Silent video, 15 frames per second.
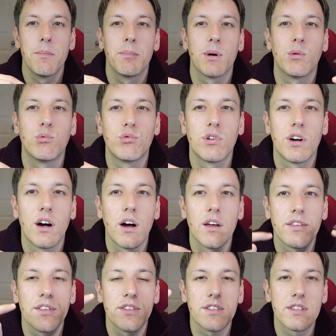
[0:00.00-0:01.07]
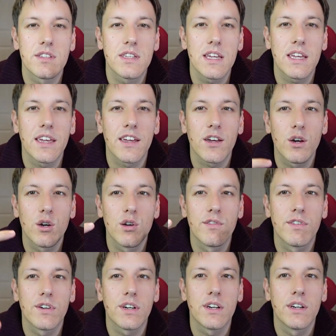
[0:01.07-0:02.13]
but rather than ticking
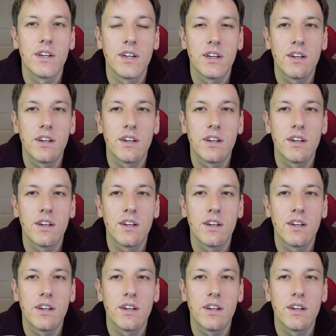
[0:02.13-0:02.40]
over